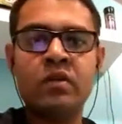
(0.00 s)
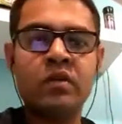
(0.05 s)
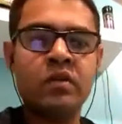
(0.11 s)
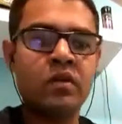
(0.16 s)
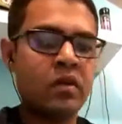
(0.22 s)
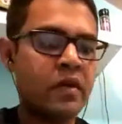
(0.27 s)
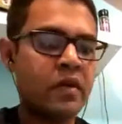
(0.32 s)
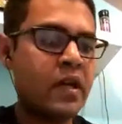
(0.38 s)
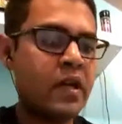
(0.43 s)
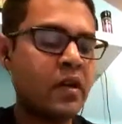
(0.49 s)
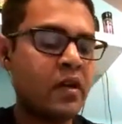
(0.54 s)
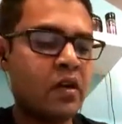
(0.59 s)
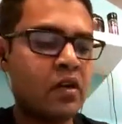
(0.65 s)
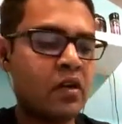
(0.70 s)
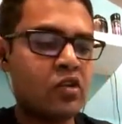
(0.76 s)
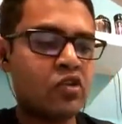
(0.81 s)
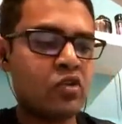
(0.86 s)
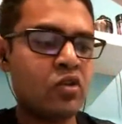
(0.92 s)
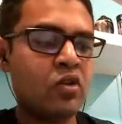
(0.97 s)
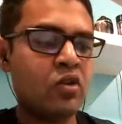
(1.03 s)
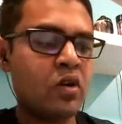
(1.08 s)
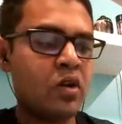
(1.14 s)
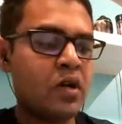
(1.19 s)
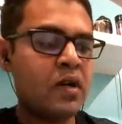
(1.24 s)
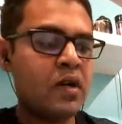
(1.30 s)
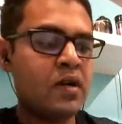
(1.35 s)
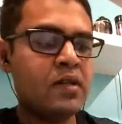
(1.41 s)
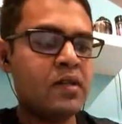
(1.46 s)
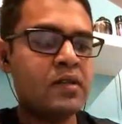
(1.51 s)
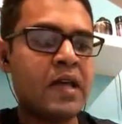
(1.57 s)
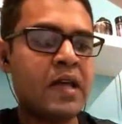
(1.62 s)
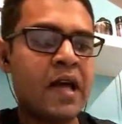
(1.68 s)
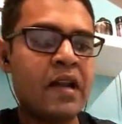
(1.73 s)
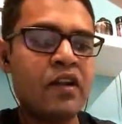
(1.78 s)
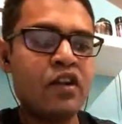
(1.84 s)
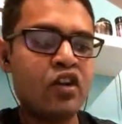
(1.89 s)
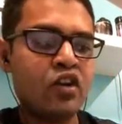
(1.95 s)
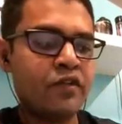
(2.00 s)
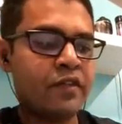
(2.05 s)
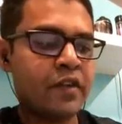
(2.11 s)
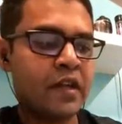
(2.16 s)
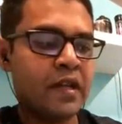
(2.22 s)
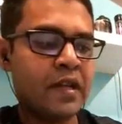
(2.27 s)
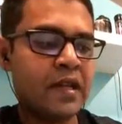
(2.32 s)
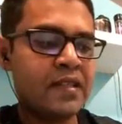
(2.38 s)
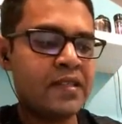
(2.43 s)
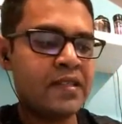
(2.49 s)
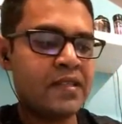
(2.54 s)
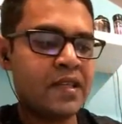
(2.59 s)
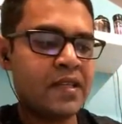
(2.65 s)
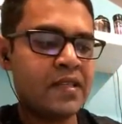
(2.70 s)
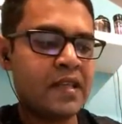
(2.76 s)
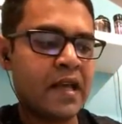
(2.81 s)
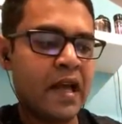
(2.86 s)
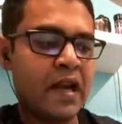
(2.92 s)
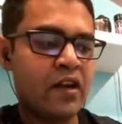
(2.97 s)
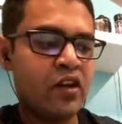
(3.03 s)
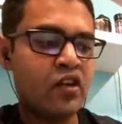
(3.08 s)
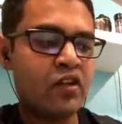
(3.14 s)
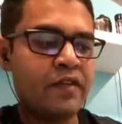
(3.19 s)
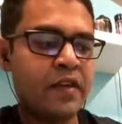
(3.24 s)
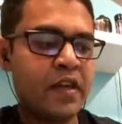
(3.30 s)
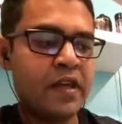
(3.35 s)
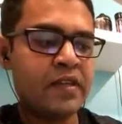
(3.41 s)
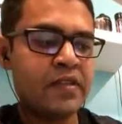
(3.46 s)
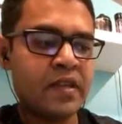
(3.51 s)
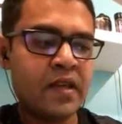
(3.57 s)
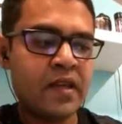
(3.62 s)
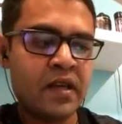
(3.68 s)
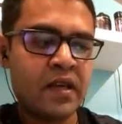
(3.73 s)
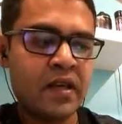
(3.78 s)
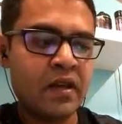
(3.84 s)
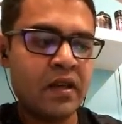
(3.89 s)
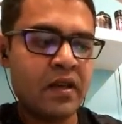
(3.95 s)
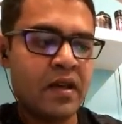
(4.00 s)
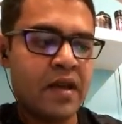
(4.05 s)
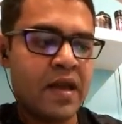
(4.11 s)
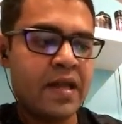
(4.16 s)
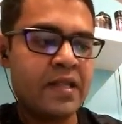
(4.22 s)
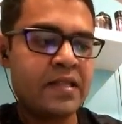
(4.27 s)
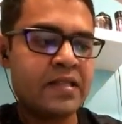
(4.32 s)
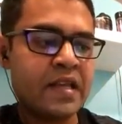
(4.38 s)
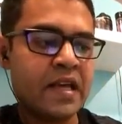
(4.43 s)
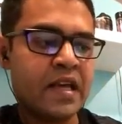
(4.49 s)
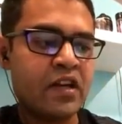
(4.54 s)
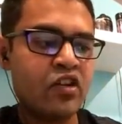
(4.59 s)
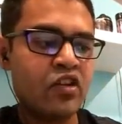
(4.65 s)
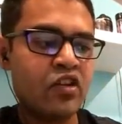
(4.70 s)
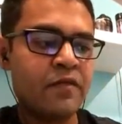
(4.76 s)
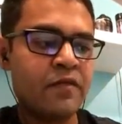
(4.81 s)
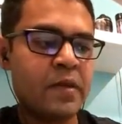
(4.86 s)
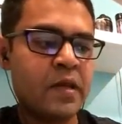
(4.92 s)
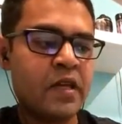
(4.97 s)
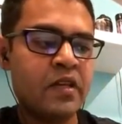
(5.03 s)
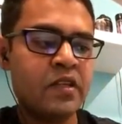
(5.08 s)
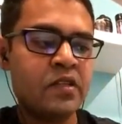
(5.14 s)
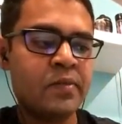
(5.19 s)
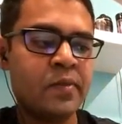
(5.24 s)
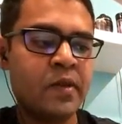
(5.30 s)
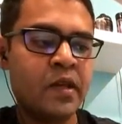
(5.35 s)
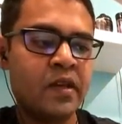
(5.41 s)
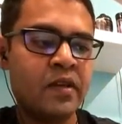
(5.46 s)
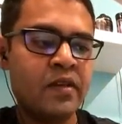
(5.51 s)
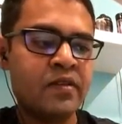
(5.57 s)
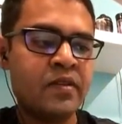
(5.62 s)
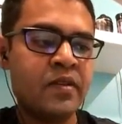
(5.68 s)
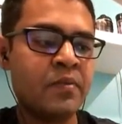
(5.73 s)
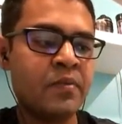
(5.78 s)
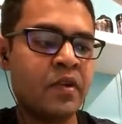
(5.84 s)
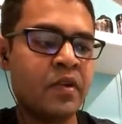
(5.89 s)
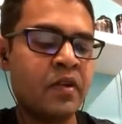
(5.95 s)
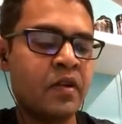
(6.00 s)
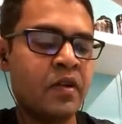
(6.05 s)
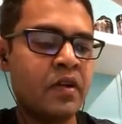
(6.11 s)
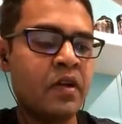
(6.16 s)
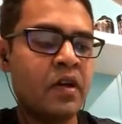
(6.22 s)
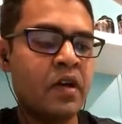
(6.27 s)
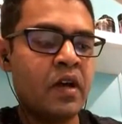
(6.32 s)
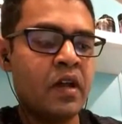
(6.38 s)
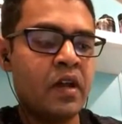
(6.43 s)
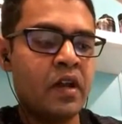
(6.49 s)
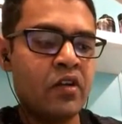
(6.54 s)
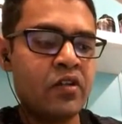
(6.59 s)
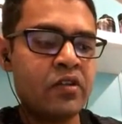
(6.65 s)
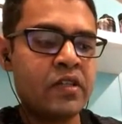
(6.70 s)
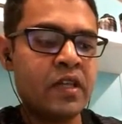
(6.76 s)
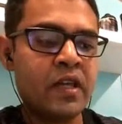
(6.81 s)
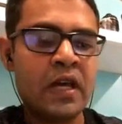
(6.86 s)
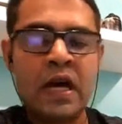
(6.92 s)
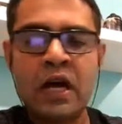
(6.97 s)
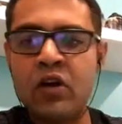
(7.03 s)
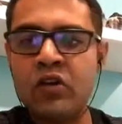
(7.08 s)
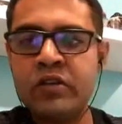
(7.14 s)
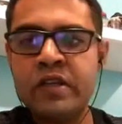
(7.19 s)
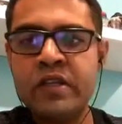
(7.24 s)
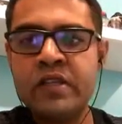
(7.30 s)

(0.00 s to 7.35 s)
All right. So salary of A, let's say salary of A is A and salary of B is B. Simple. Now see how